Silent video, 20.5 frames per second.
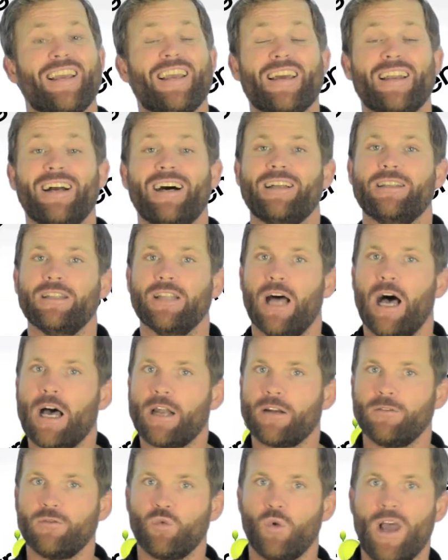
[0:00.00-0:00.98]
In a lot
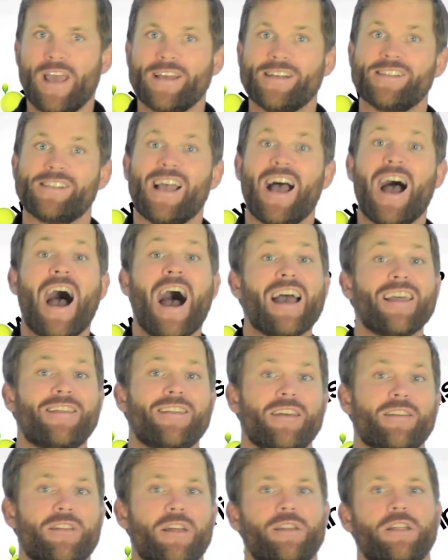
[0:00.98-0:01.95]
of ways, I
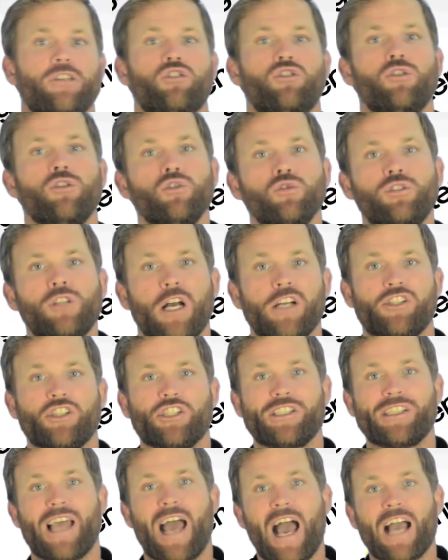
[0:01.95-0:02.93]
think that the two-touch
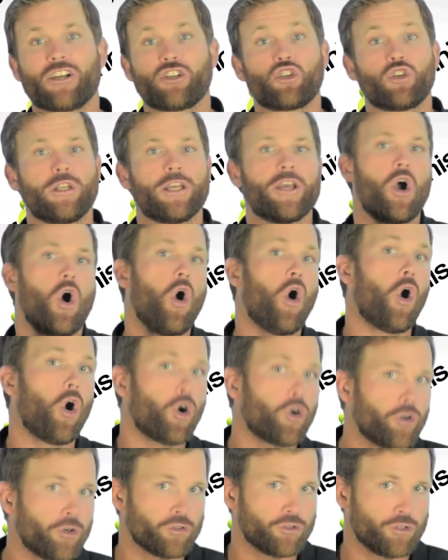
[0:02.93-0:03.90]
is actually
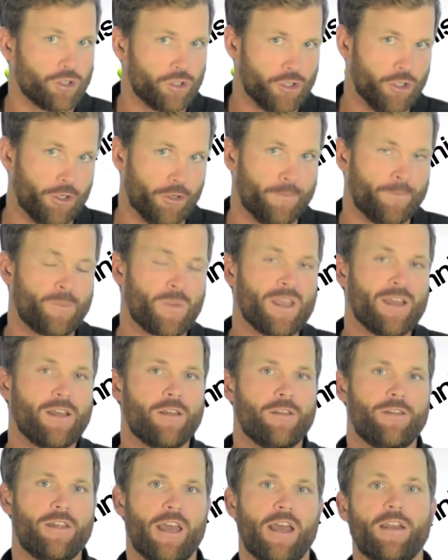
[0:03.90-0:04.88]
harder to do
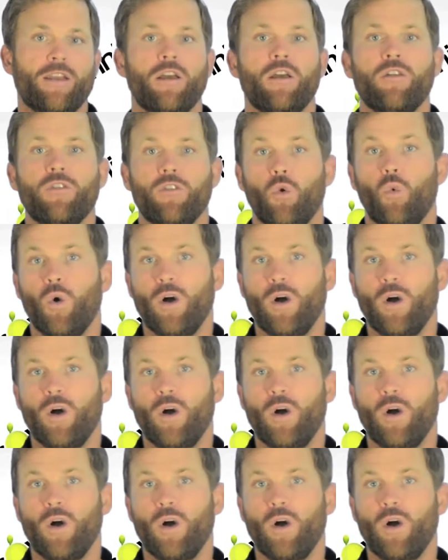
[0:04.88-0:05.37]
than the